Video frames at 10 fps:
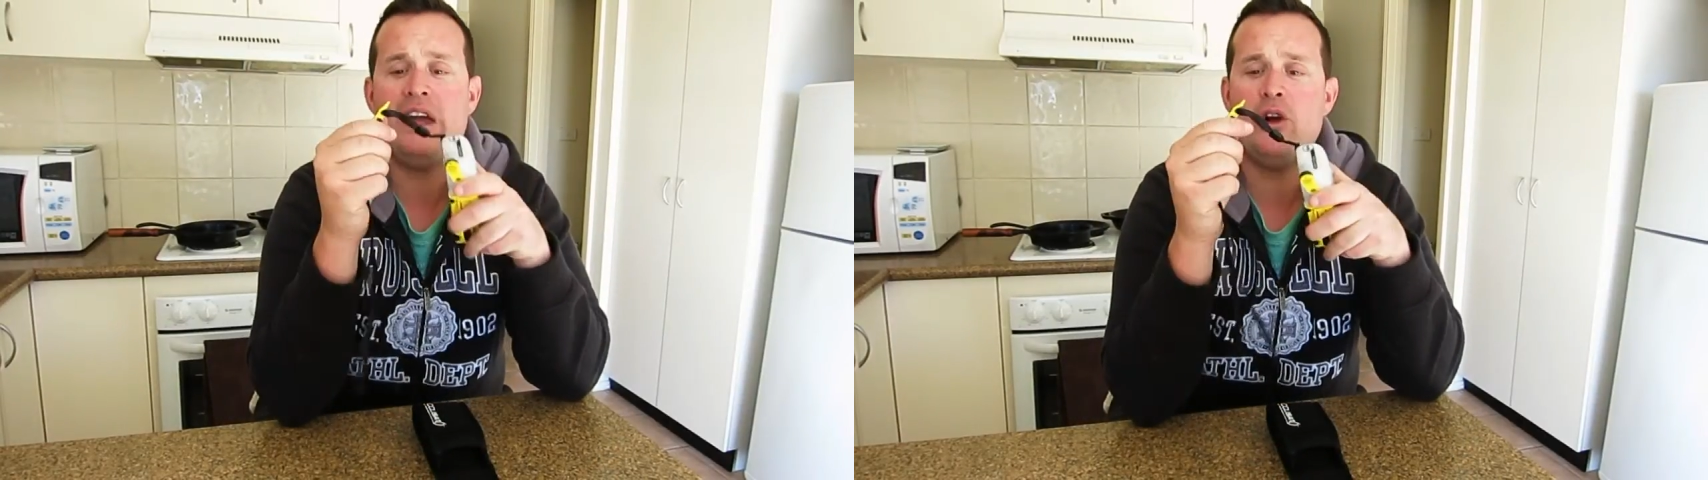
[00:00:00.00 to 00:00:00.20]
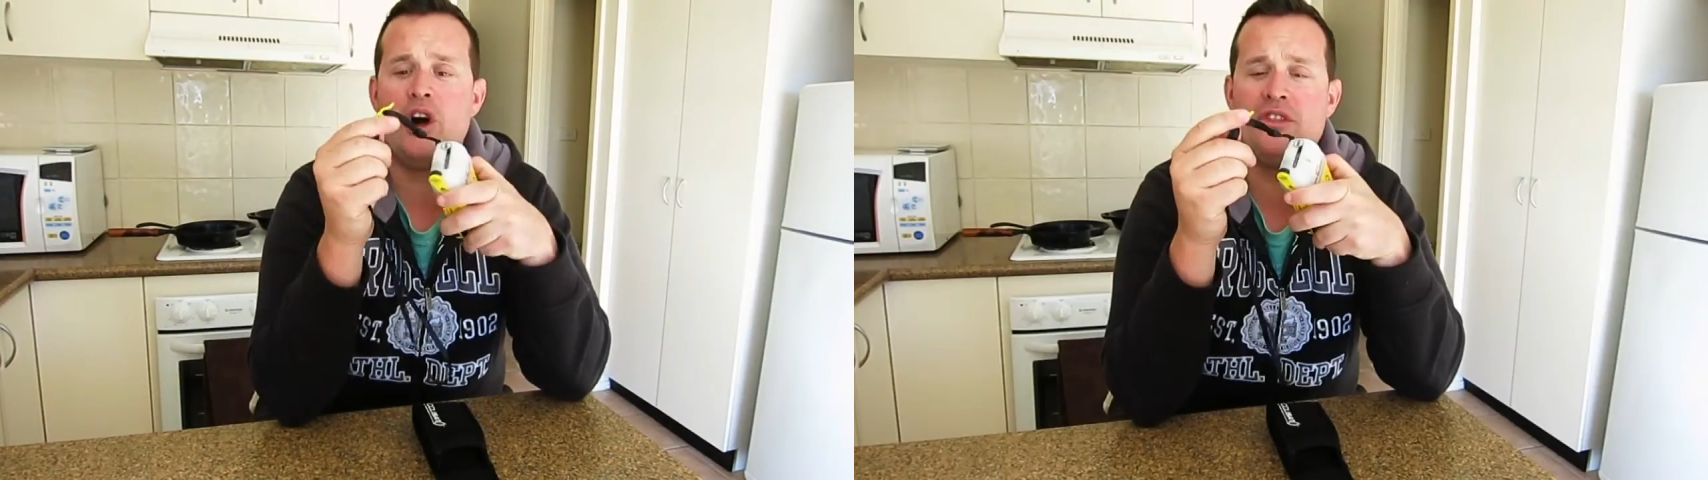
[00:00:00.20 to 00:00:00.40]

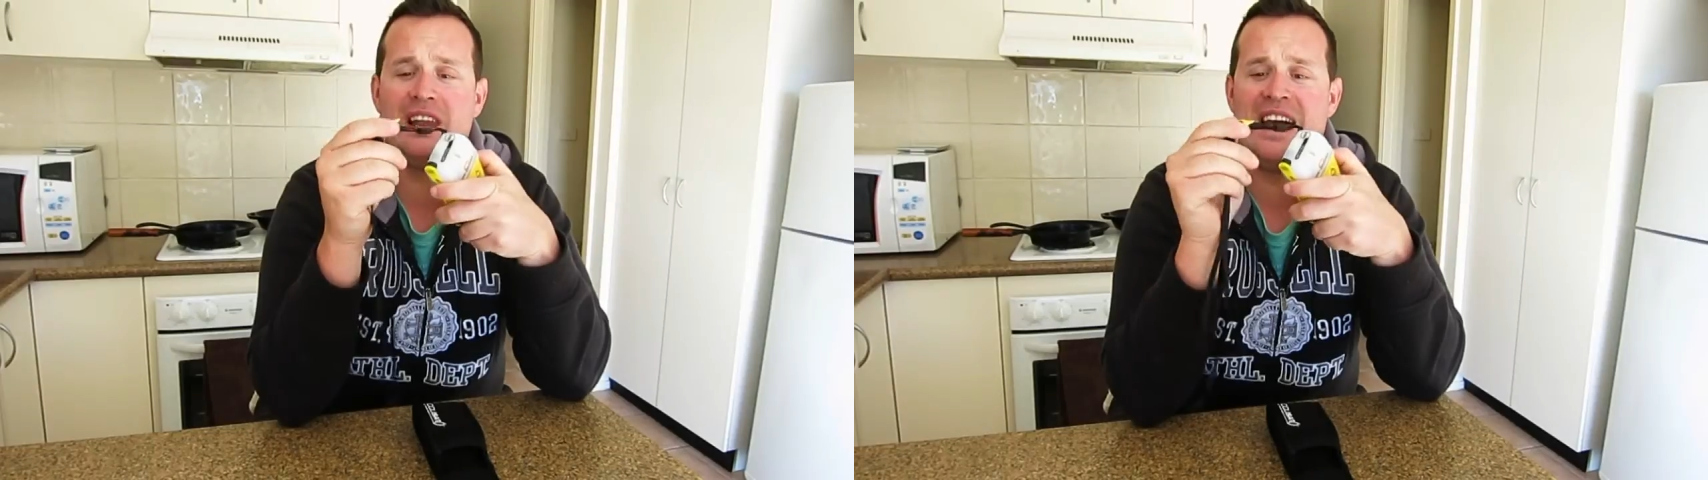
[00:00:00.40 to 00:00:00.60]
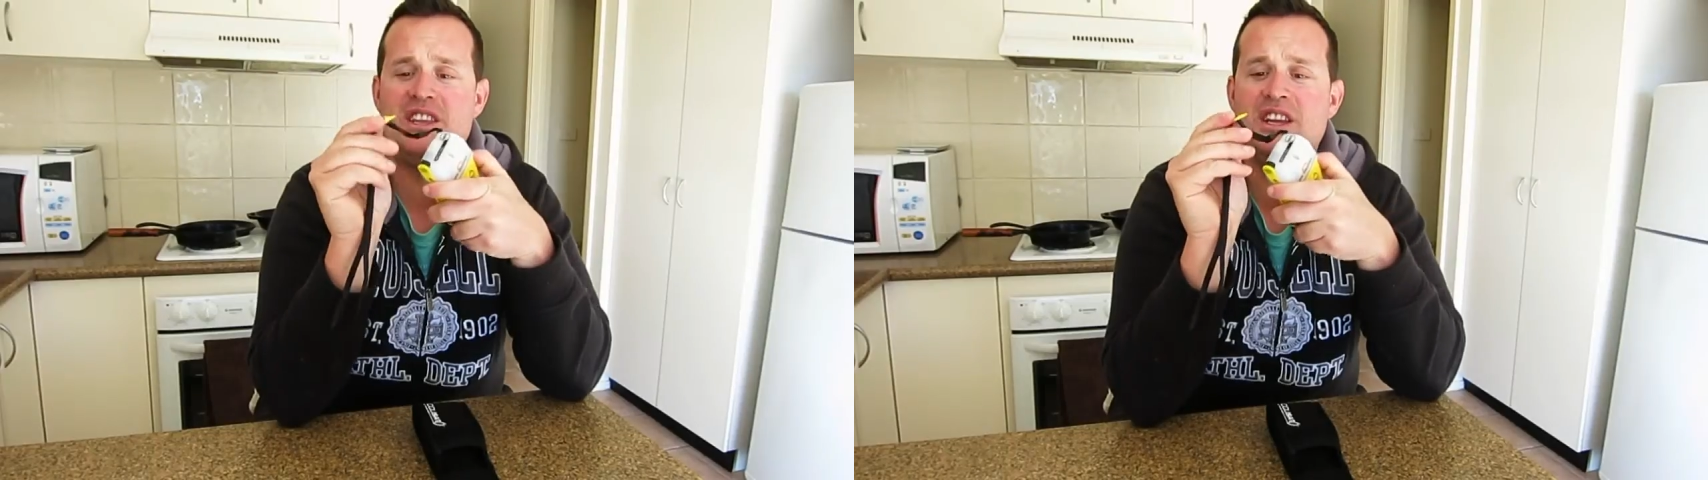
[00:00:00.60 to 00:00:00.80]
and on the
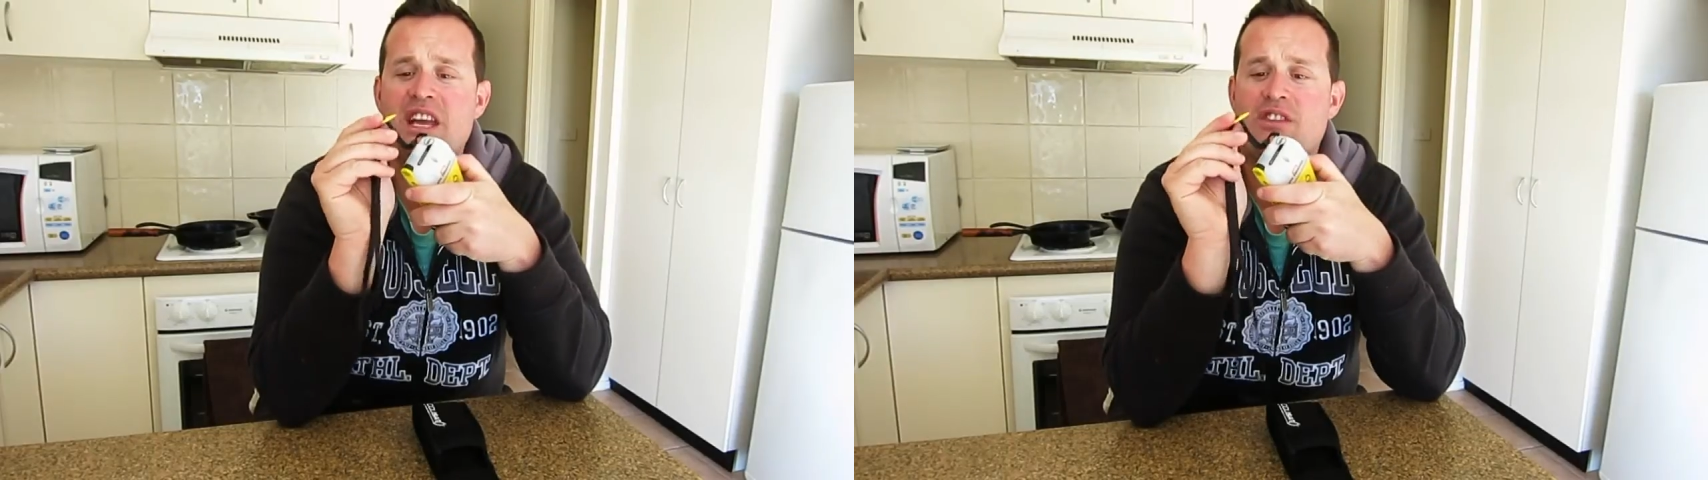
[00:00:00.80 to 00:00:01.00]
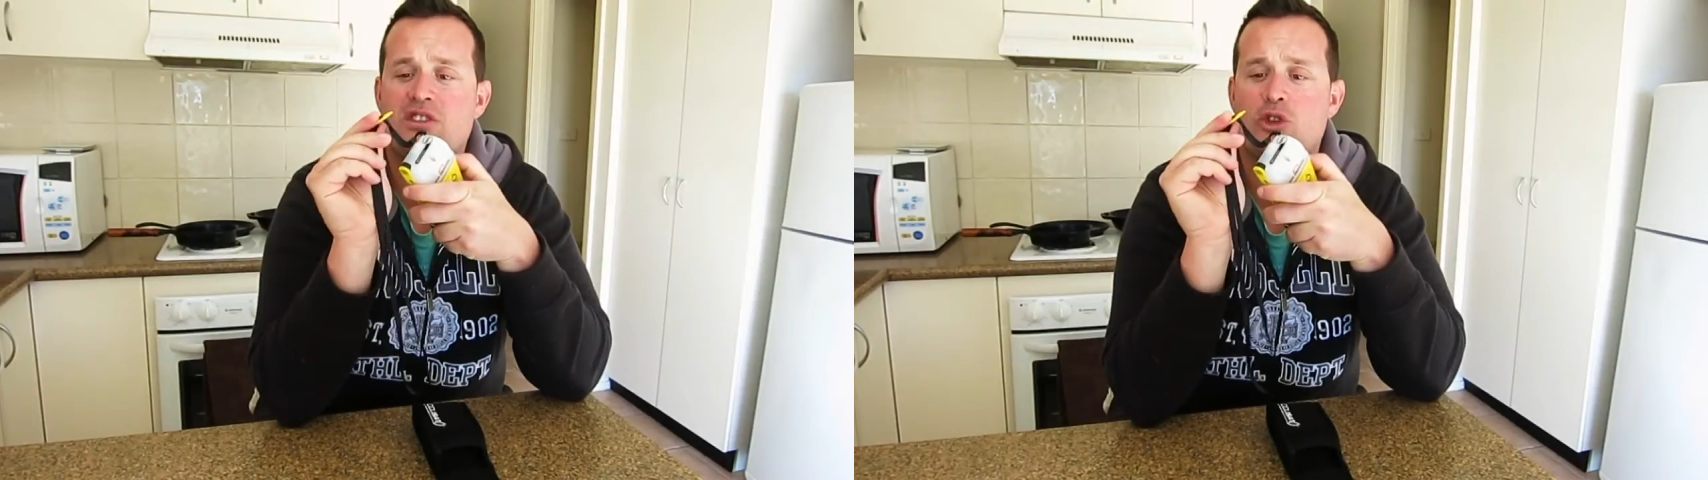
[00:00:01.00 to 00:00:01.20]
lanyard
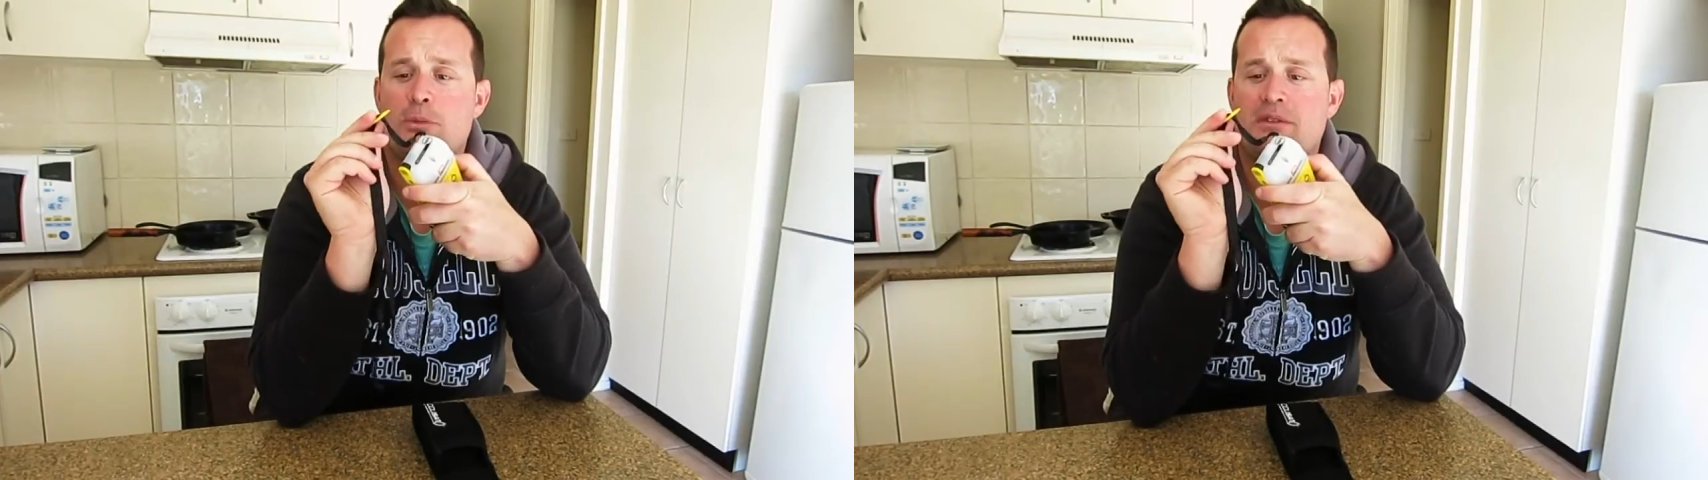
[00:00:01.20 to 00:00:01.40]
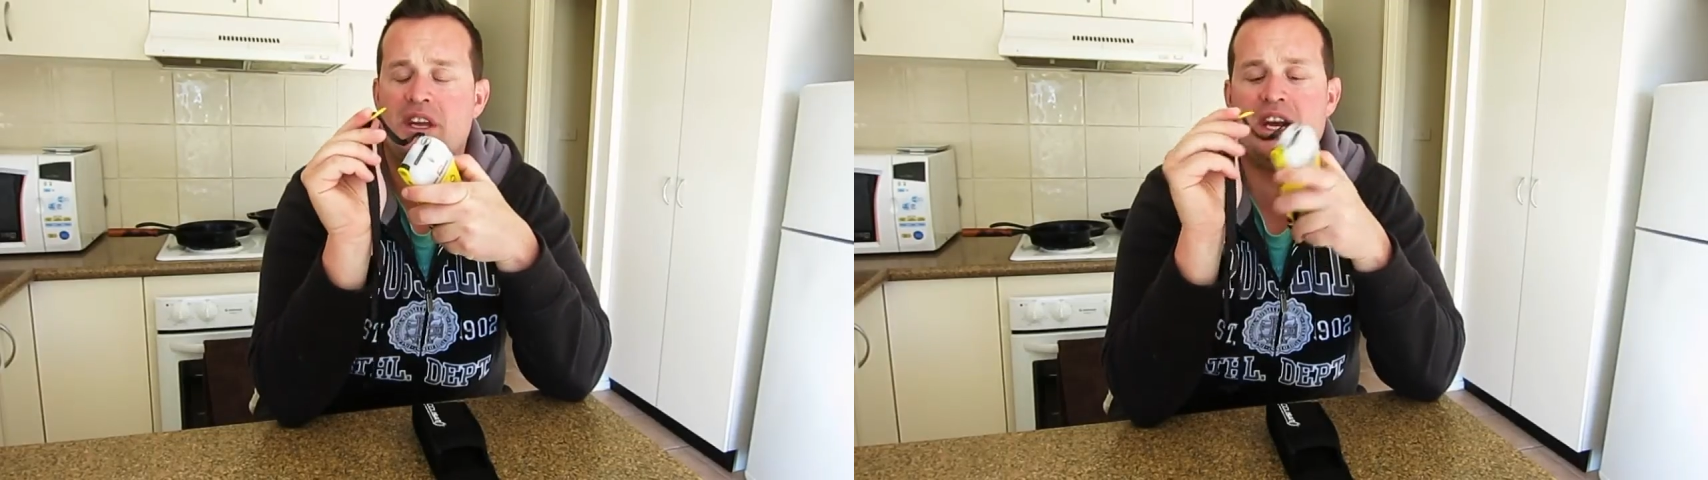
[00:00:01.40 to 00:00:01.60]
here, there's a little
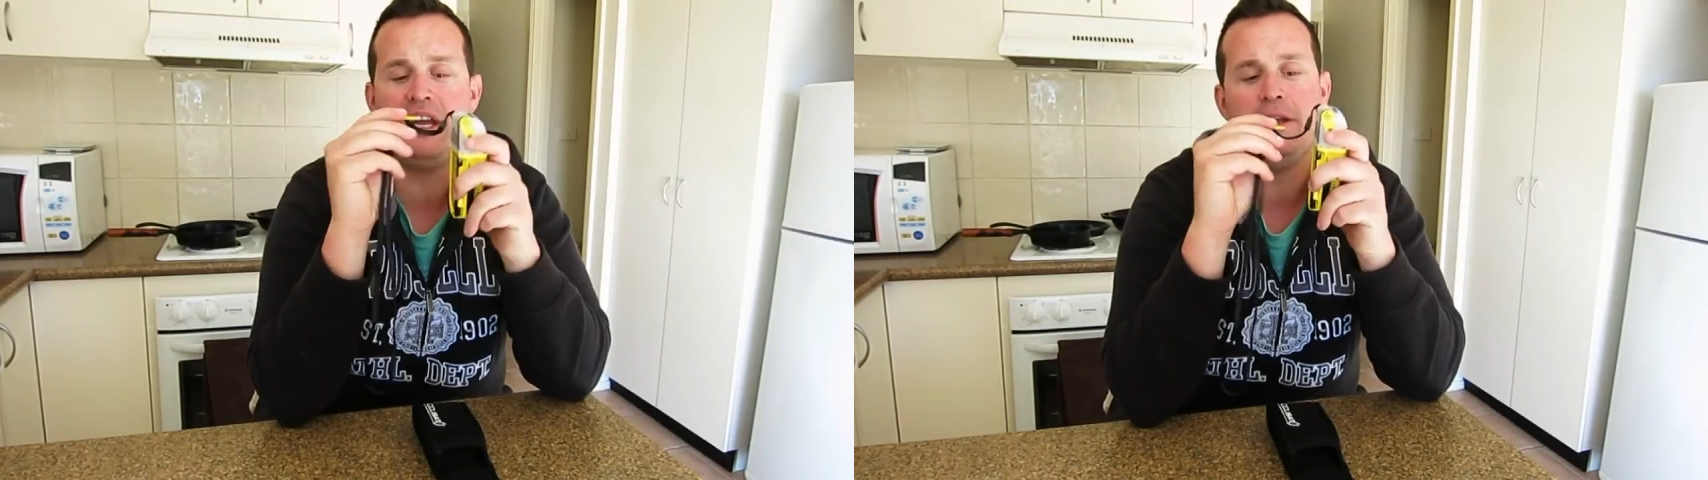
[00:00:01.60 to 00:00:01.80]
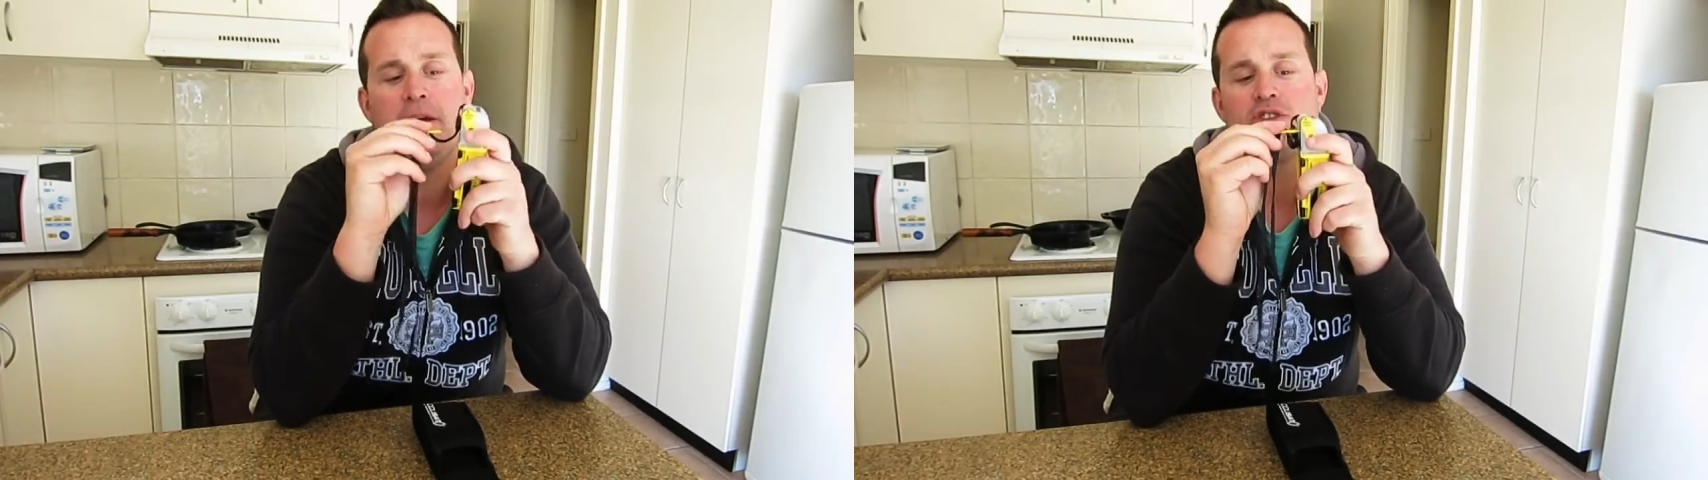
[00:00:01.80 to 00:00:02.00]
bit of a key.